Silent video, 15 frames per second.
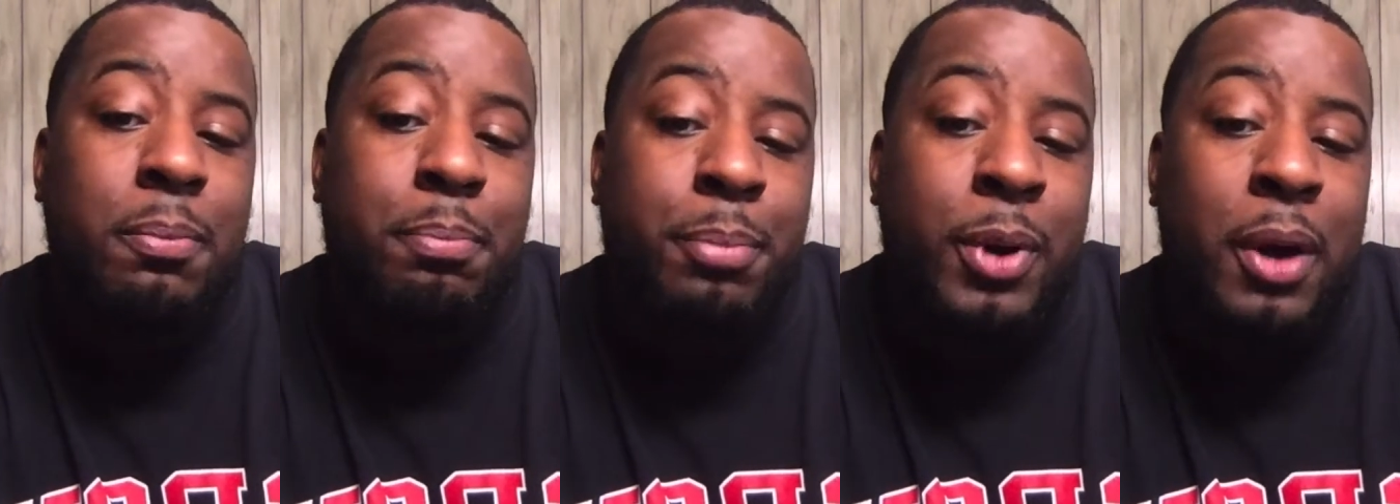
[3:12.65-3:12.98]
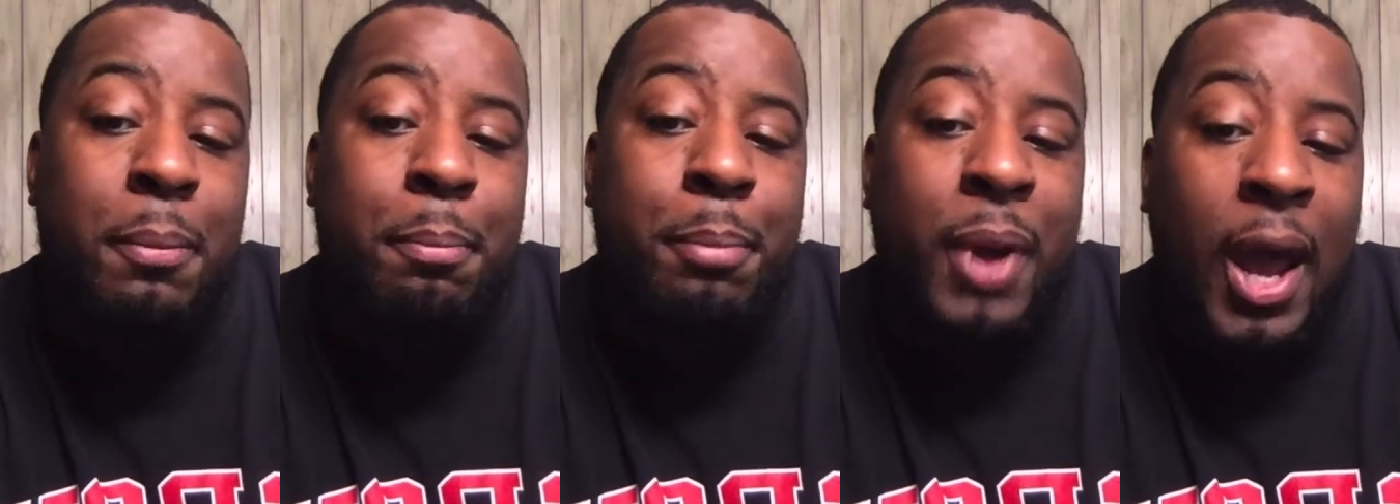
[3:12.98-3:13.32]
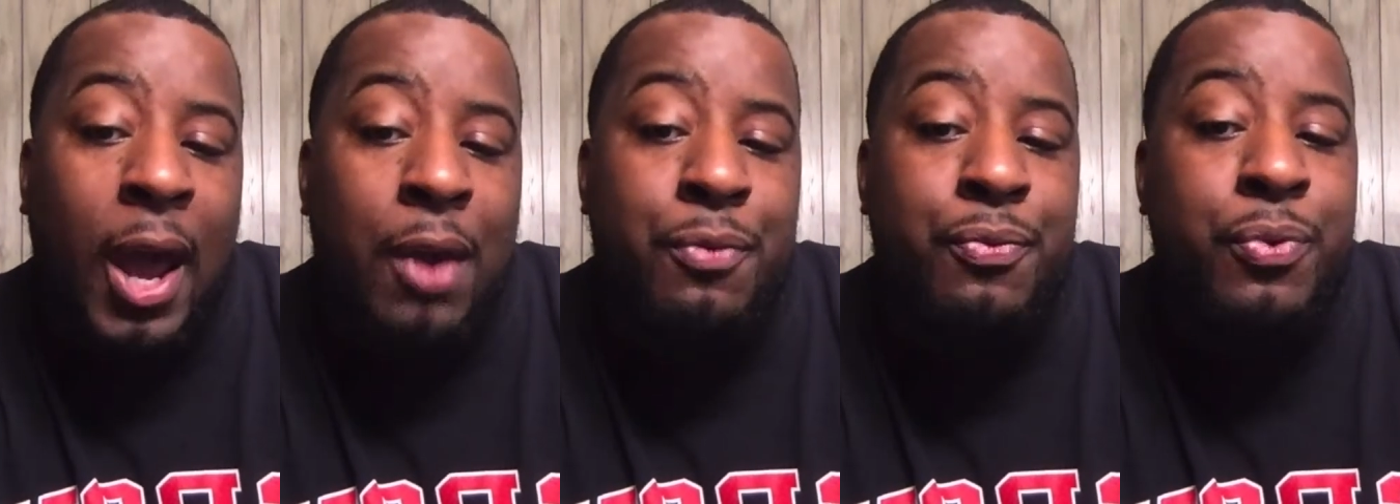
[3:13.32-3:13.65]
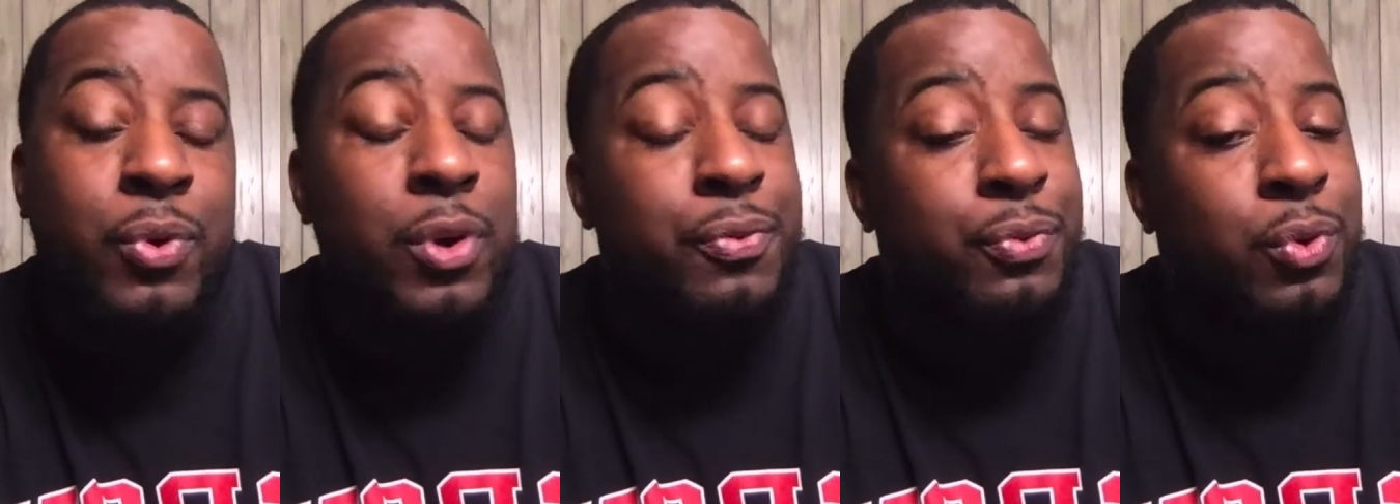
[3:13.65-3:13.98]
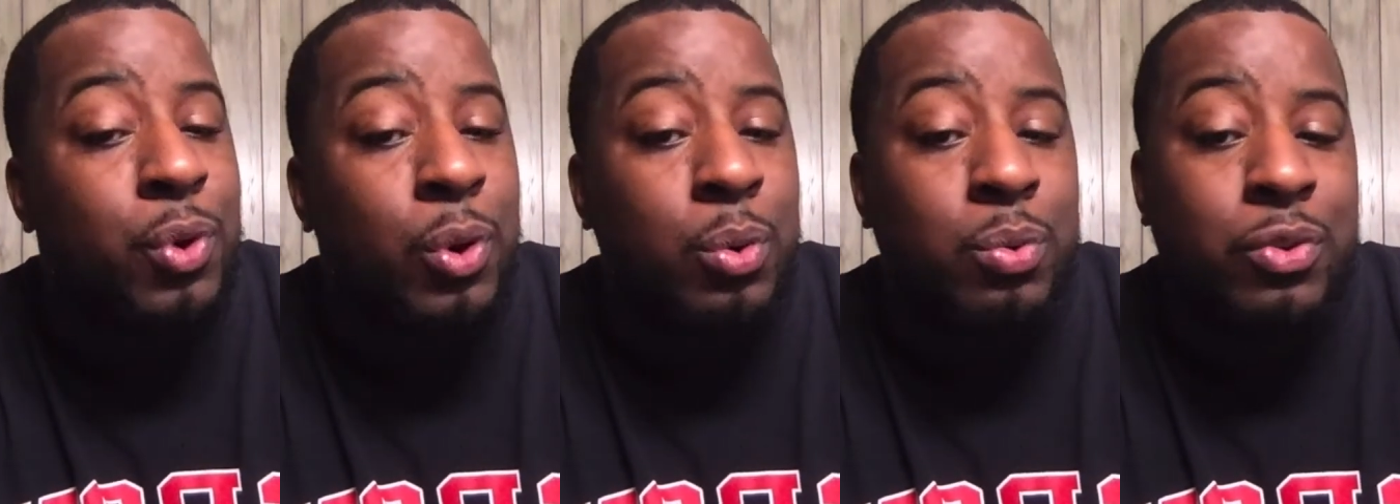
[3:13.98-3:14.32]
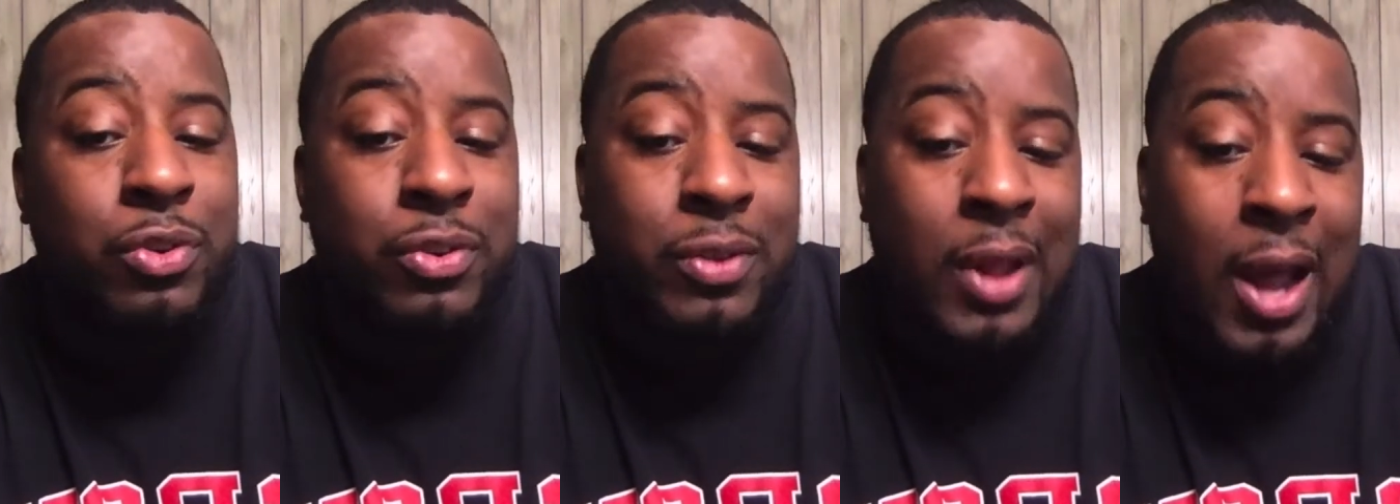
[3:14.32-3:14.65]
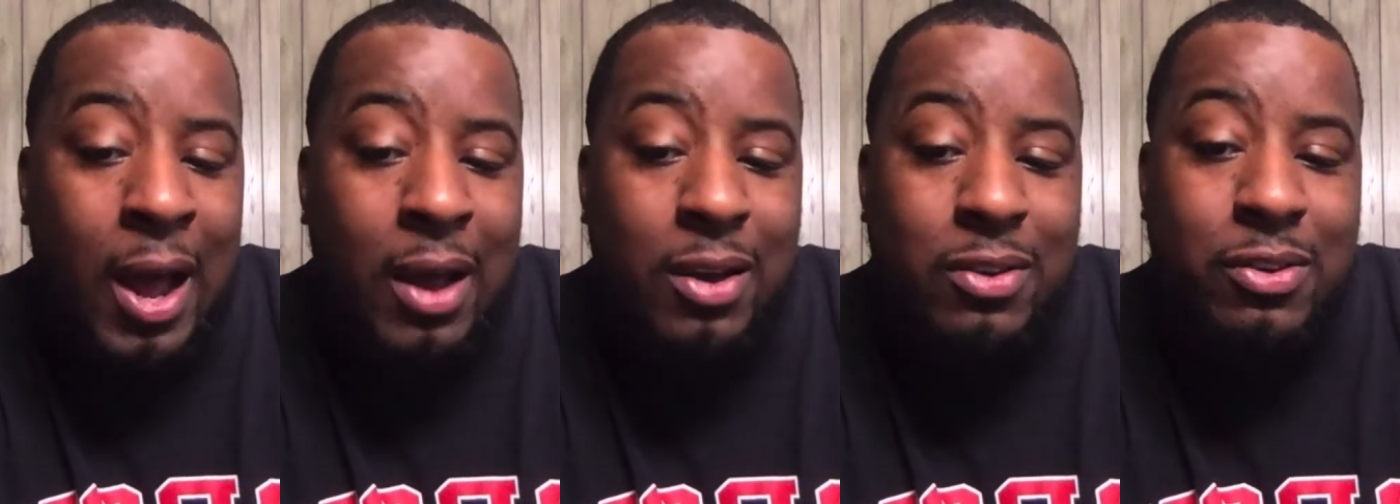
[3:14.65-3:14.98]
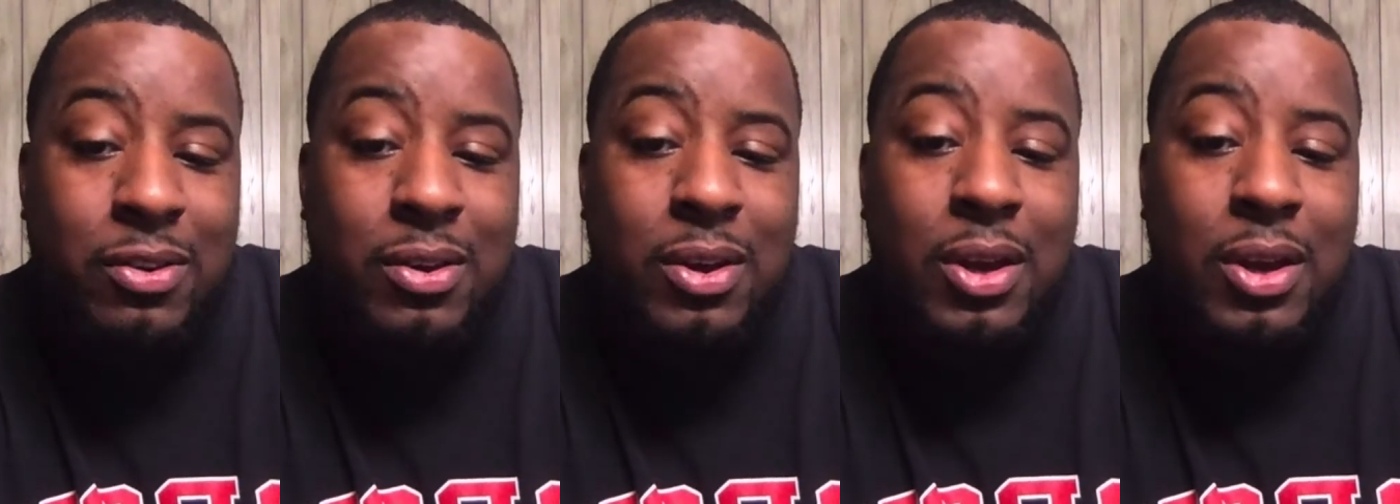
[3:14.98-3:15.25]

but bad for if you own stocks.